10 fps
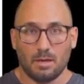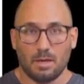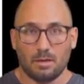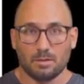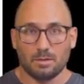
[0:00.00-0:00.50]

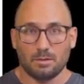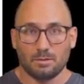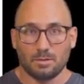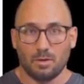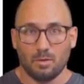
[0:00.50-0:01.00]
an
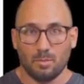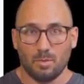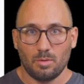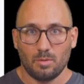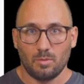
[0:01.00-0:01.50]
oscilloscope
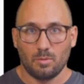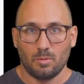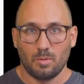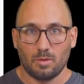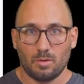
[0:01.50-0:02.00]

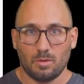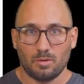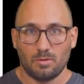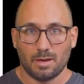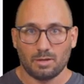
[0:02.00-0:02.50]
with a
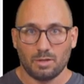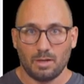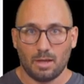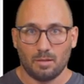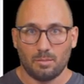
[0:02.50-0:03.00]
contraction
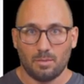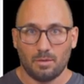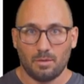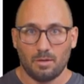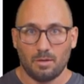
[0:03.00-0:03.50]

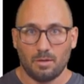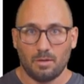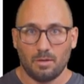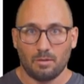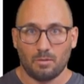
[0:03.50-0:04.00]
helper
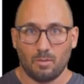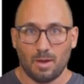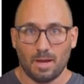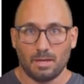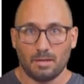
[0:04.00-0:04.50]
on the
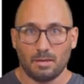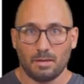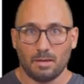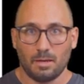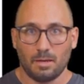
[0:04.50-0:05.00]
right.
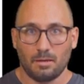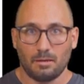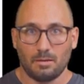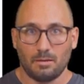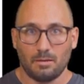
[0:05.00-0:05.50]
And I
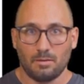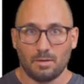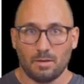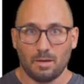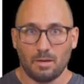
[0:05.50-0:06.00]
do
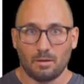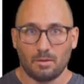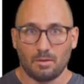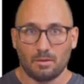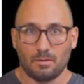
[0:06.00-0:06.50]
it now,
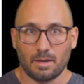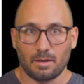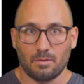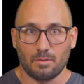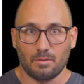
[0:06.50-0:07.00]
contract,
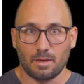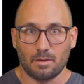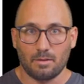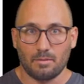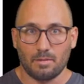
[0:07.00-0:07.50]
contract,
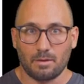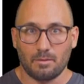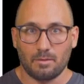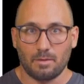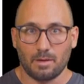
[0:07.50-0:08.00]
contract,
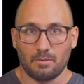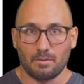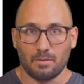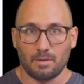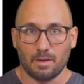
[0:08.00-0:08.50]
contract,
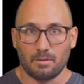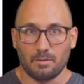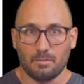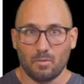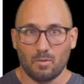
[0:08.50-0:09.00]
contract,
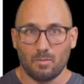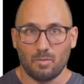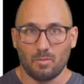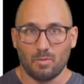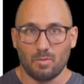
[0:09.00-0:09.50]
more,
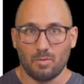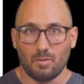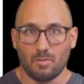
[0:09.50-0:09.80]
more, more, more,